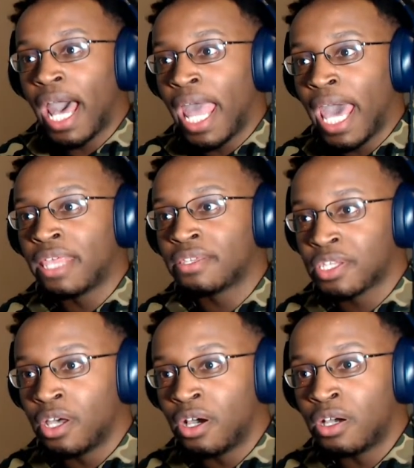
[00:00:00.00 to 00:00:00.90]
a
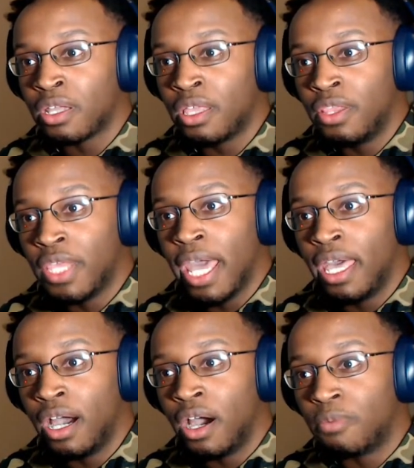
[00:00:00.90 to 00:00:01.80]
song
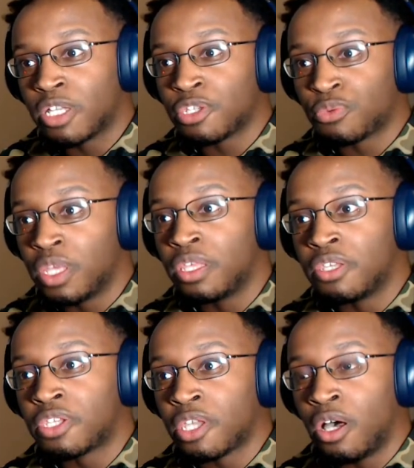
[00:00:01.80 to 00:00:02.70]
that, because one of the
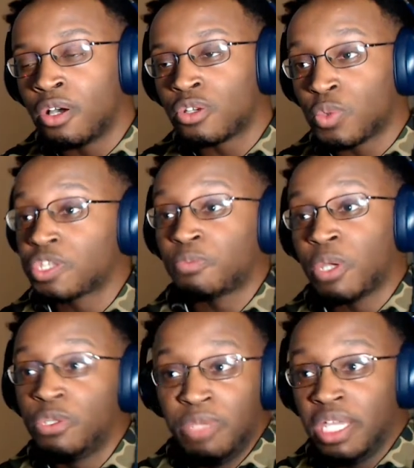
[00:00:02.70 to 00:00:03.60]
songs was
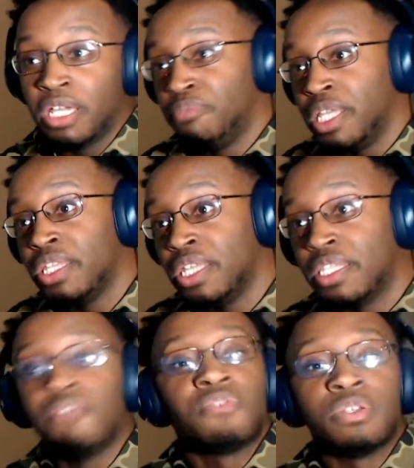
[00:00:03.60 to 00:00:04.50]
supposed to be a completely
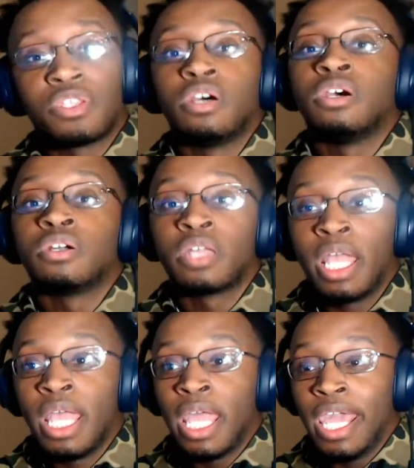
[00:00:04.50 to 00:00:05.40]
different song,
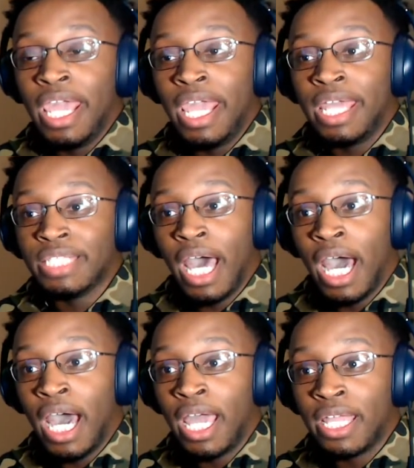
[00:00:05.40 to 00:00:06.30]
and
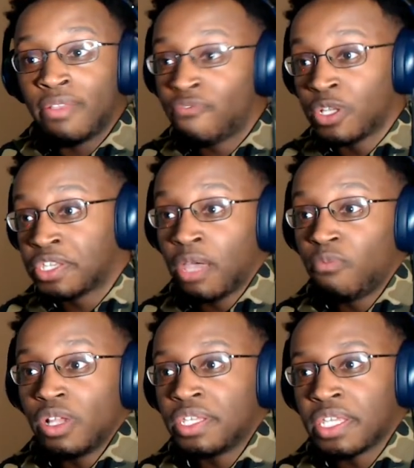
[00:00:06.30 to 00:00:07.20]
I, for some
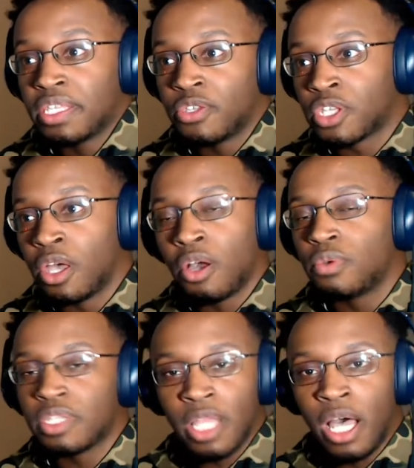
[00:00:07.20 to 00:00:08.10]
reason, the song
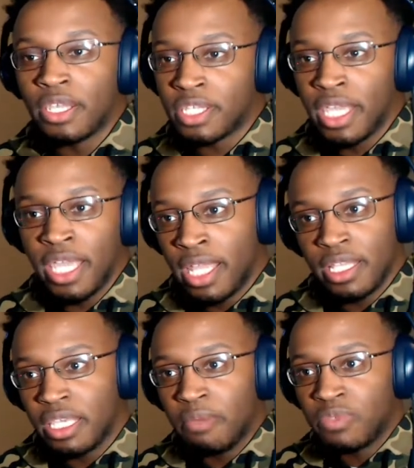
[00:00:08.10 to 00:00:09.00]
was lost. It
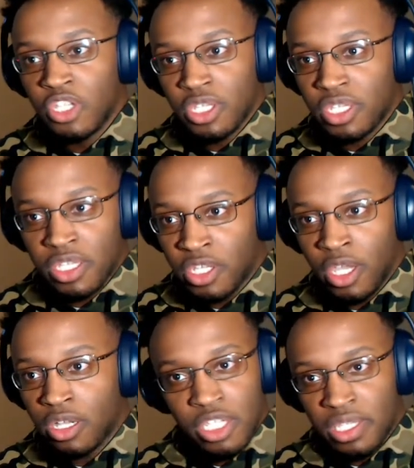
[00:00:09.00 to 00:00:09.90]
ended up just, the
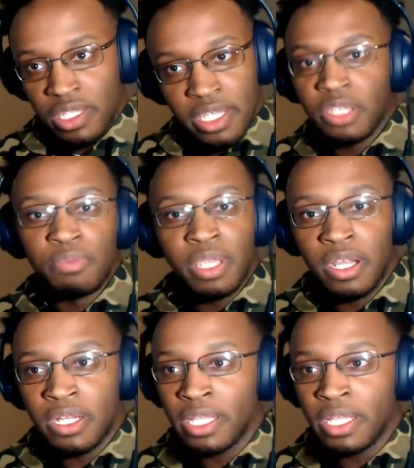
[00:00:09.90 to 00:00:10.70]
song just disappeared,